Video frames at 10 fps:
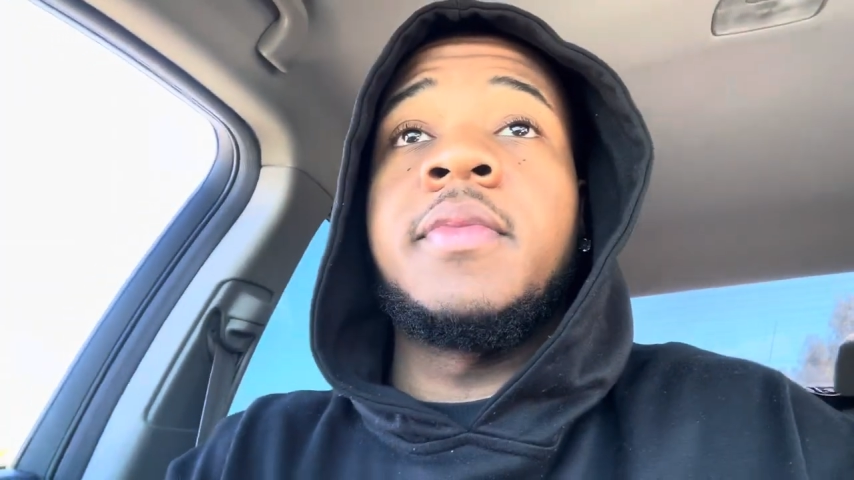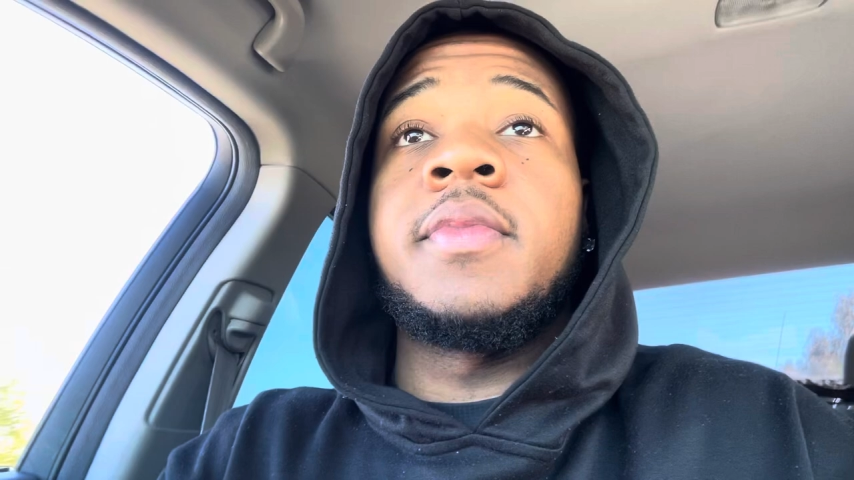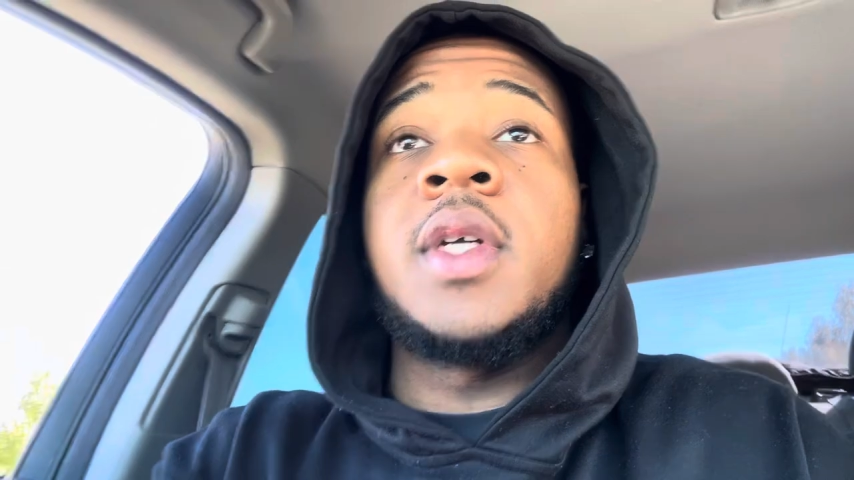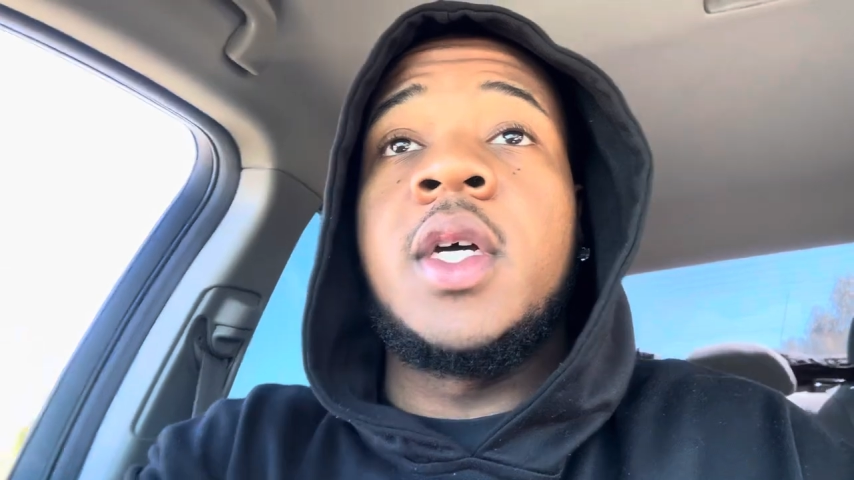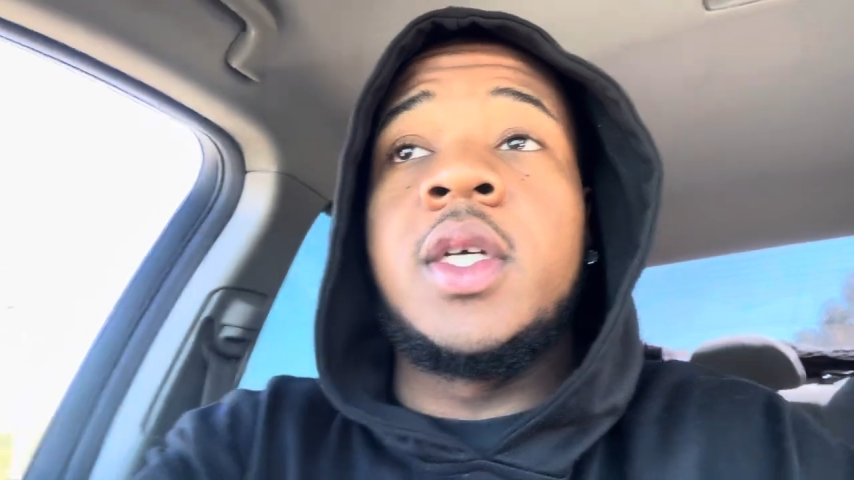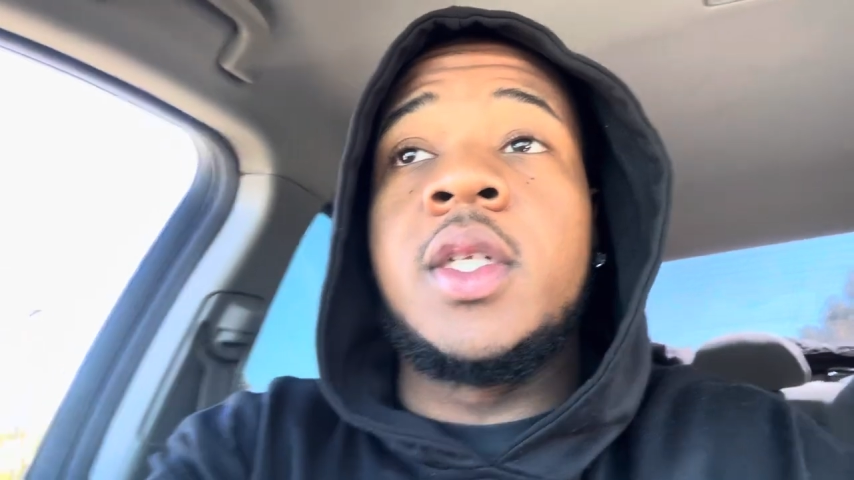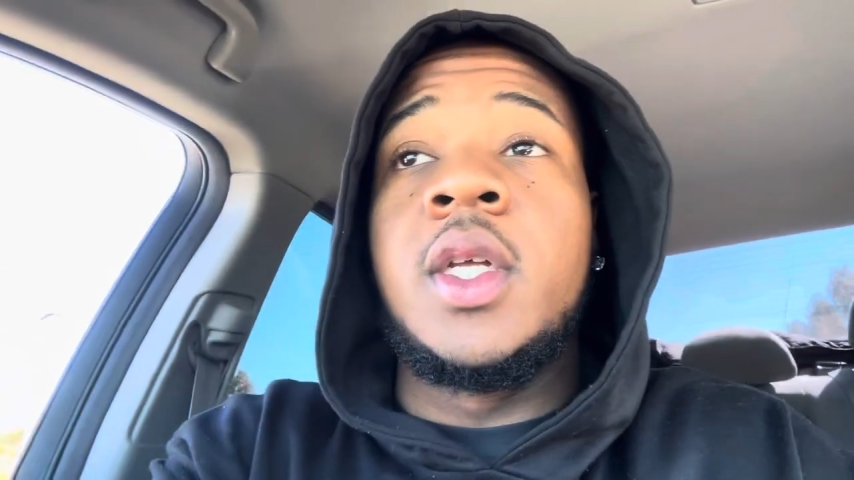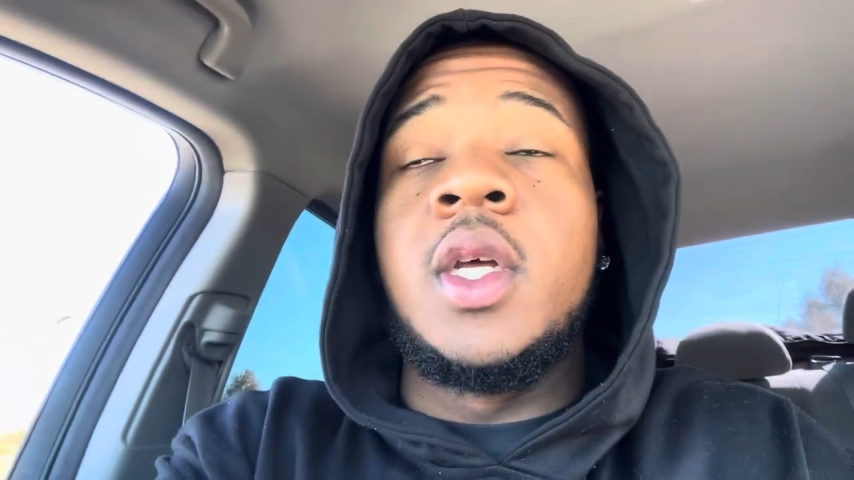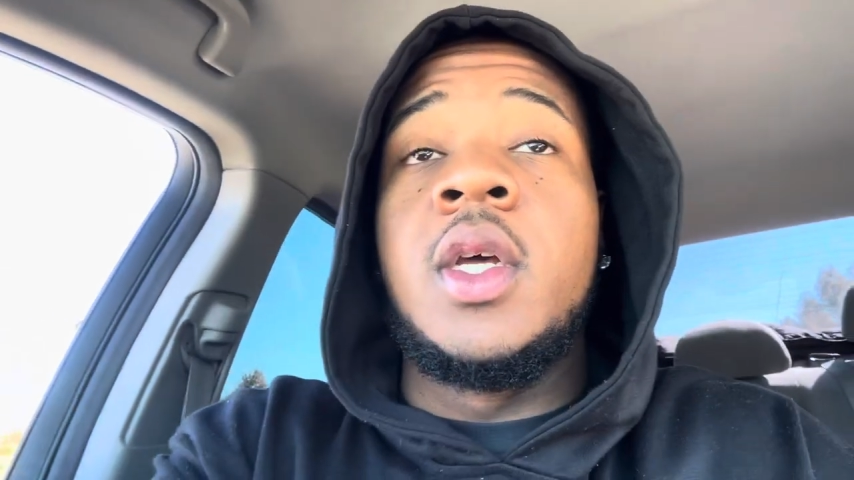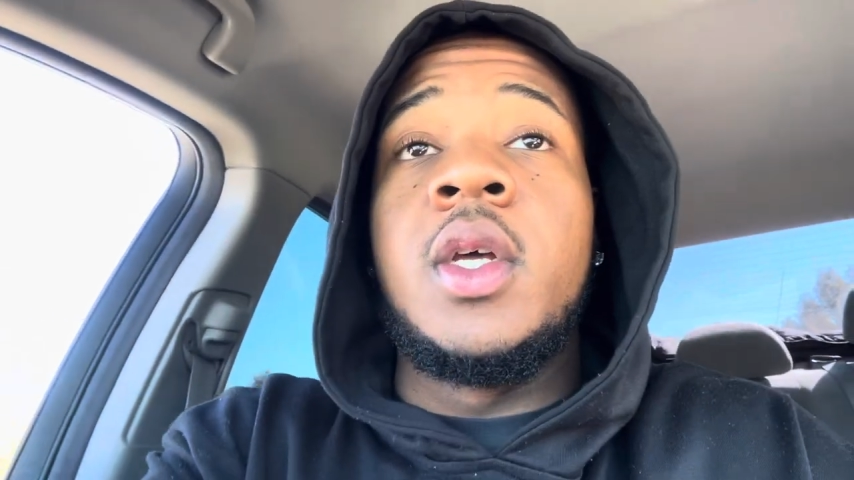Because
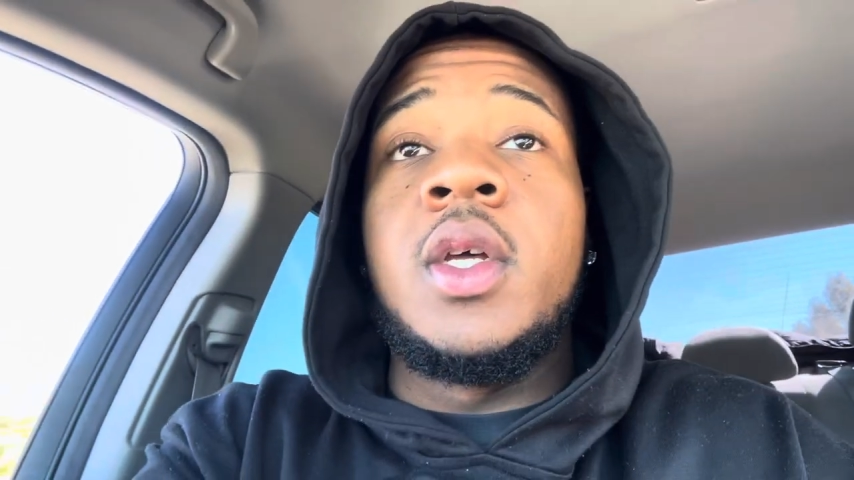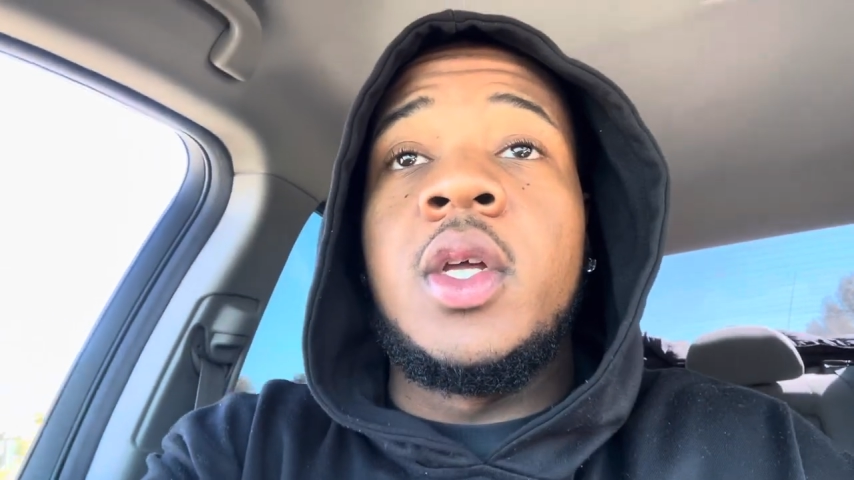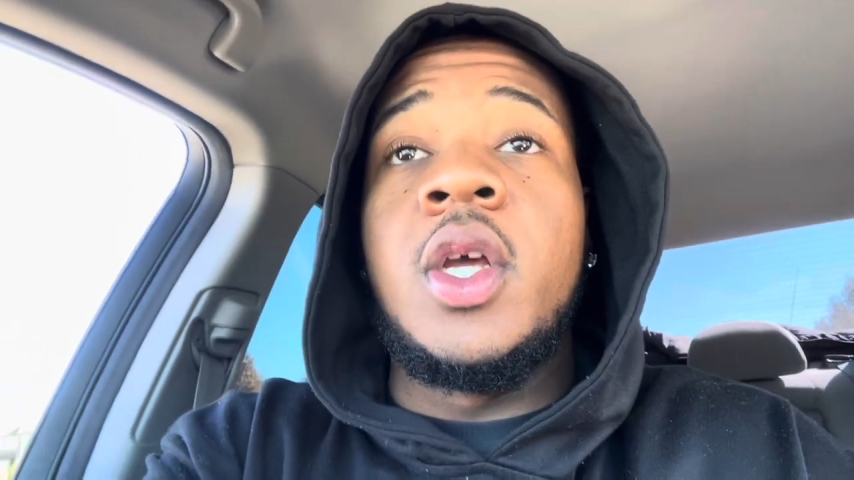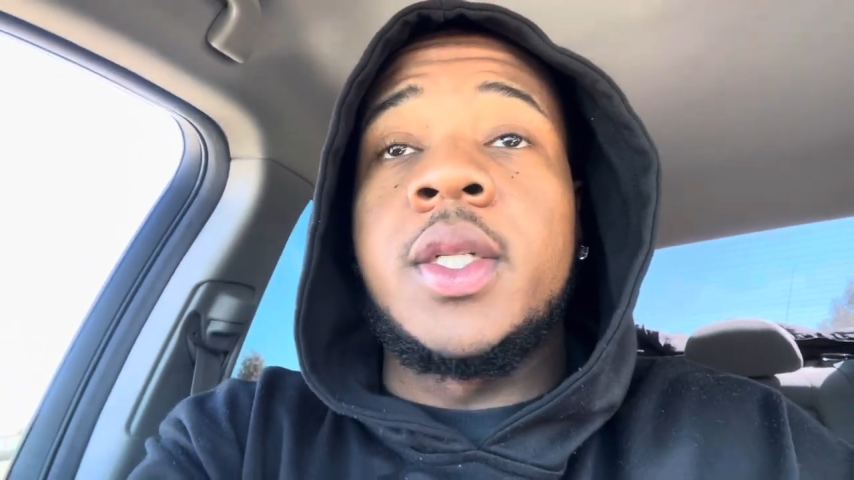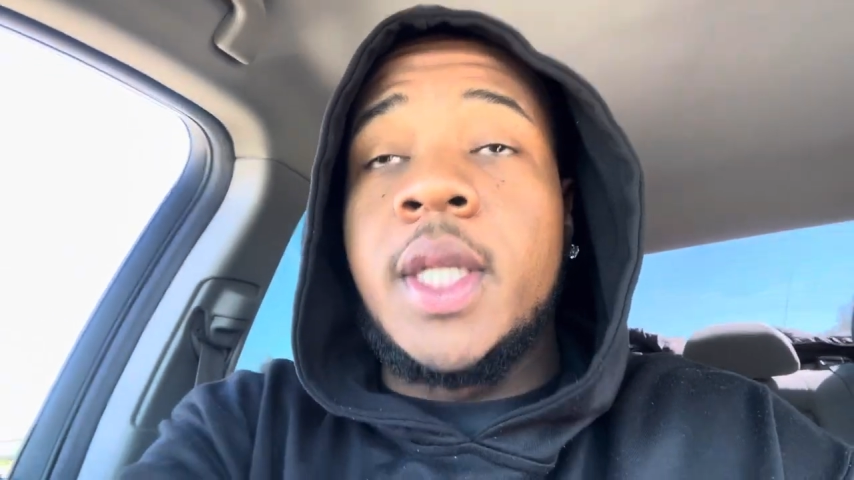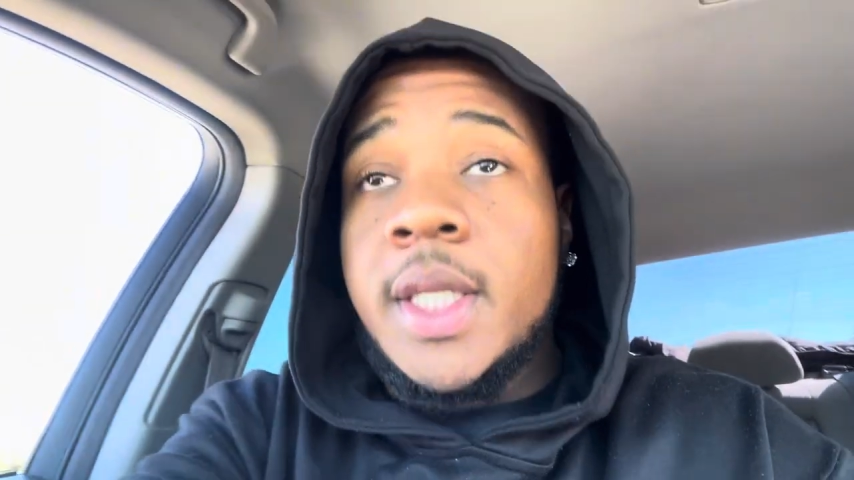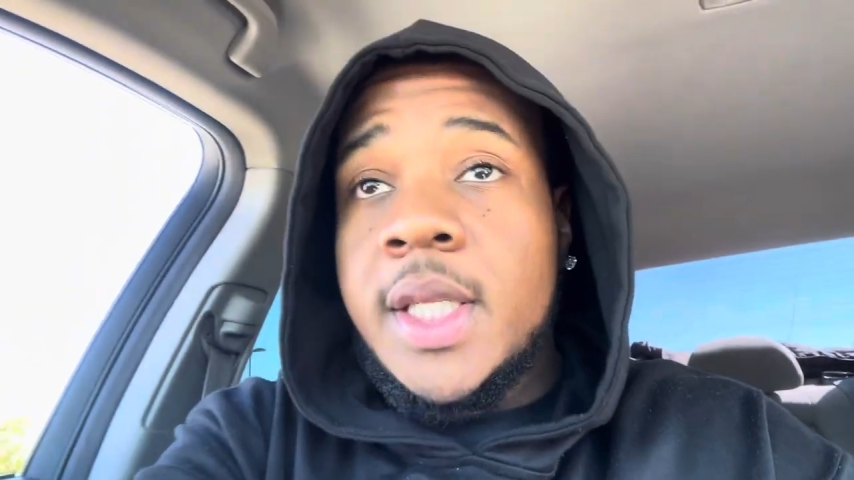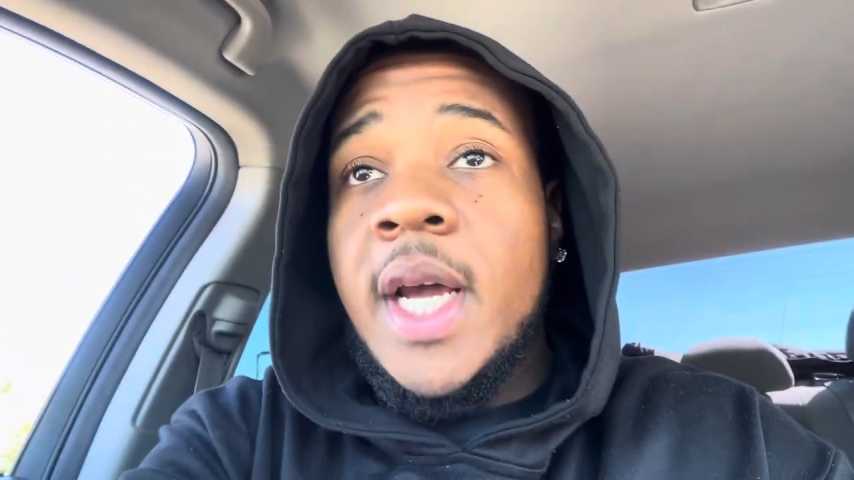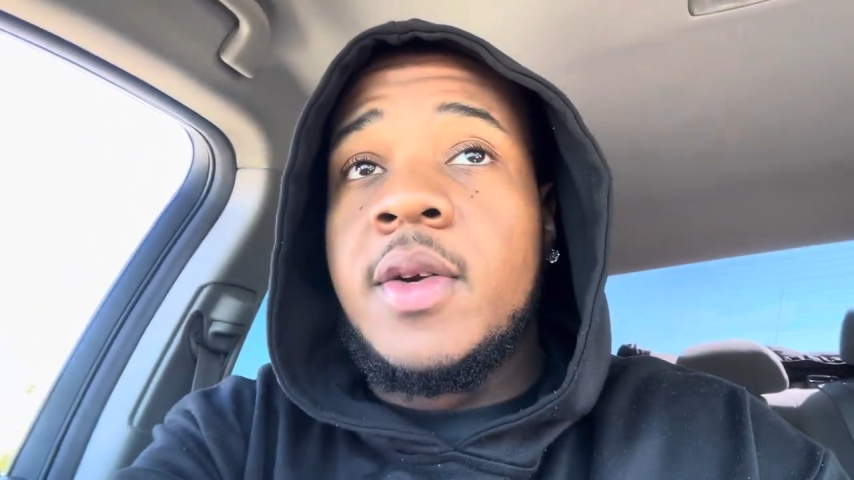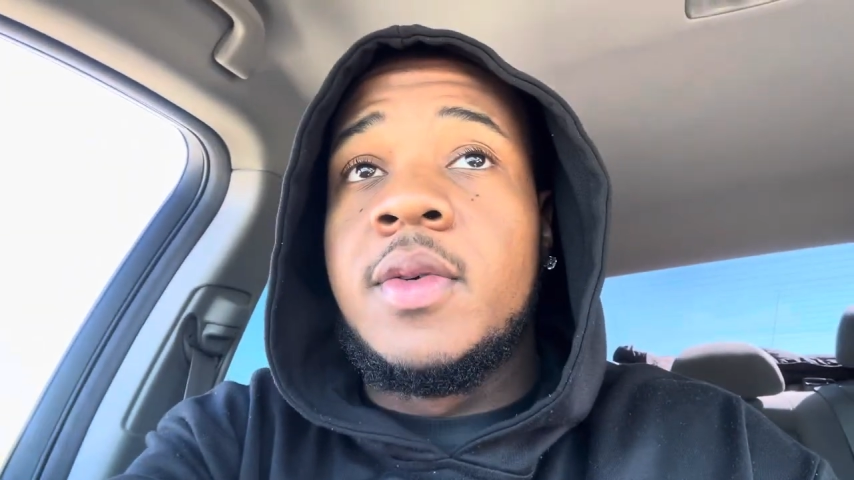y'all see the
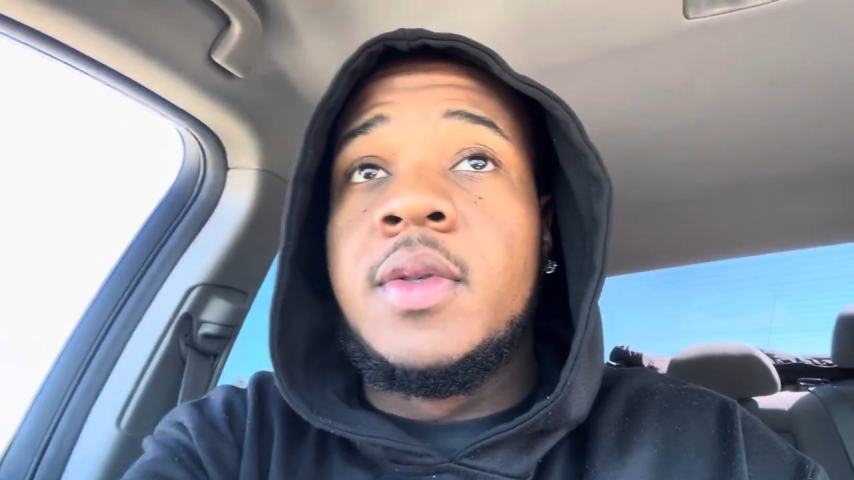title.